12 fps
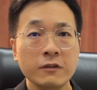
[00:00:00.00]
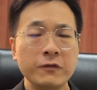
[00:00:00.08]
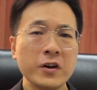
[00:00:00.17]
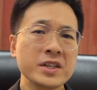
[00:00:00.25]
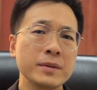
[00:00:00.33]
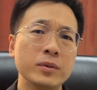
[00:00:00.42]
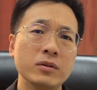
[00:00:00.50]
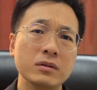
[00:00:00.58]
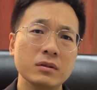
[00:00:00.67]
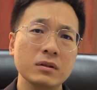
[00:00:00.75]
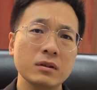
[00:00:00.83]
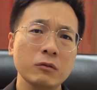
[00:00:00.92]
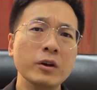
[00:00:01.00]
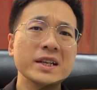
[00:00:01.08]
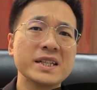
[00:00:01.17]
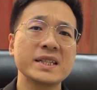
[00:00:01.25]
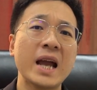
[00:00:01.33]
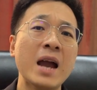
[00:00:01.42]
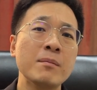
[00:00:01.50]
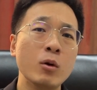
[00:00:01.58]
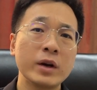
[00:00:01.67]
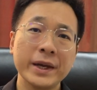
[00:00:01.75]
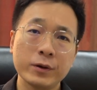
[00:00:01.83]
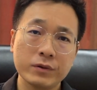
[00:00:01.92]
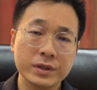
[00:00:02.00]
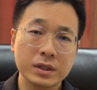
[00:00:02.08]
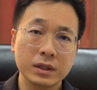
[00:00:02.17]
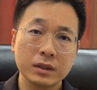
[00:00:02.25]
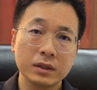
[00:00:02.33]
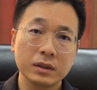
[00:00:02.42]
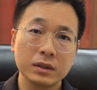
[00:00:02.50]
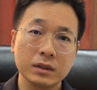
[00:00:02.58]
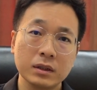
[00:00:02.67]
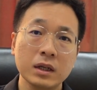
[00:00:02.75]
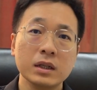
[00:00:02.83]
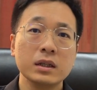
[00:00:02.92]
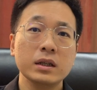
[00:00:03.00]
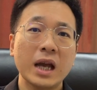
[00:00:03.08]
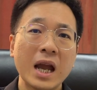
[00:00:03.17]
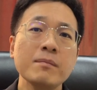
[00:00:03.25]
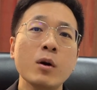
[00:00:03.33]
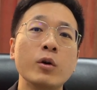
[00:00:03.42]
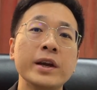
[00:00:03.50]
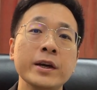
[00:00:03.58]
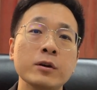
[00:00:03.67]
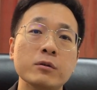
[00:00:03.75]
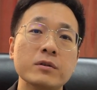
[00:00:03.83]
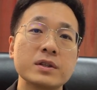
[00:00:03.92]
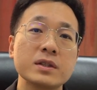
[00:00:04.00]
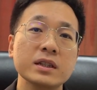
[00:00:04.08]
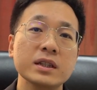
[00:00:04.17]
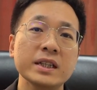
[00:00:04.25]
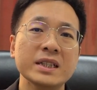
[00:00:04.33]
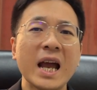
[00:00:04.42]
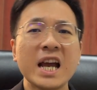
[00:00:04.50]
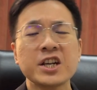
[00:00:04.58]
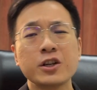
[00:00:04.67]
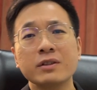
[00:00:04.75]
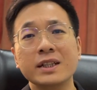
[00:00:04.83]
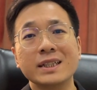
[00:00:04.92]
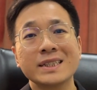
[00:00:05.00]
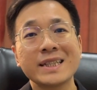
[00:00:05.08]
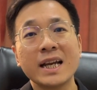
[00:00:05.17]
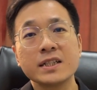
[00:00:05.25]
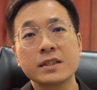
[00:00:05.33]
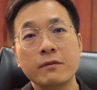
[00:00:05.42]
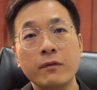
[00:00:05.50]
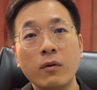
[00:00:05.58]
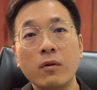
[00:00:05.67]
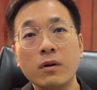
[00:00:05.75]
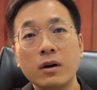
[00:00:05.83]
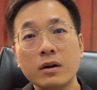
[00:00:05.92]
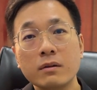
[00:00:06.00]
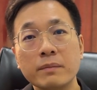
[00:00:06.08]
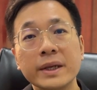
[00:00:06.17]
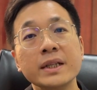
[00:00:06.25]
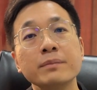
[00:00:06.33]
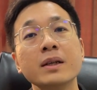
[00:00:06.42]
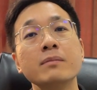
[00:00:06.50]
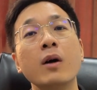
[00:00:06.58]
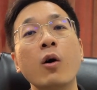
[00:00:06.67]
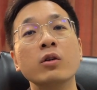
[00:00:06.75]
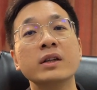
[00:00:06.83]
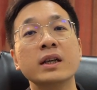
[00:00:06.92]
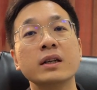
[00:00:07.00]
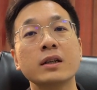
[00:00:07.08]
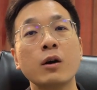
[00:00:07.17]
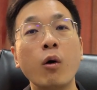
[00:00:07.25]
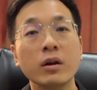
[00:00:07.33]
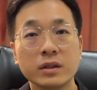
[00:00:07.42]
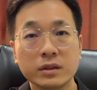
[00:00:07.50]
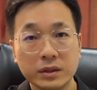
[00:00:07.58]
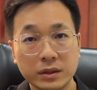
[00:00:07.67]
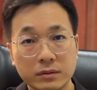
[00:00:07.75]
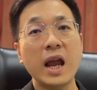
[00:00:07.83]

First of all, what is MOQs? MOQs, it actually stands for minimum order quantity.